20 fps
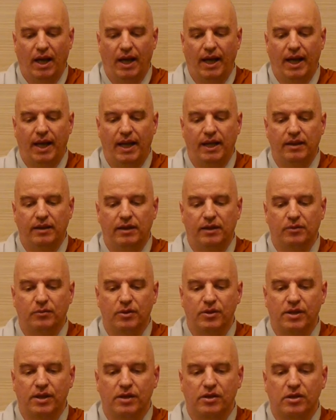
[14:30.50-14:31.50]
and it
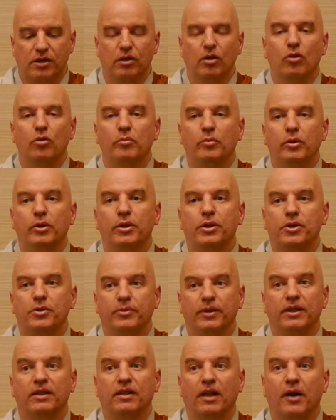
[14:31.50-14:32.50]
was a slow merge
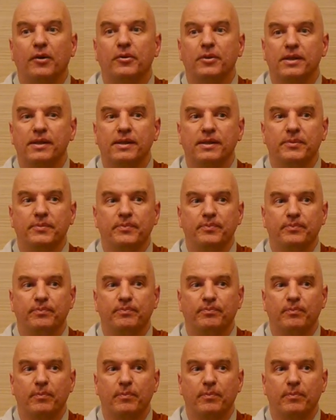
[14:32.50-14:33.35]
with Taoism.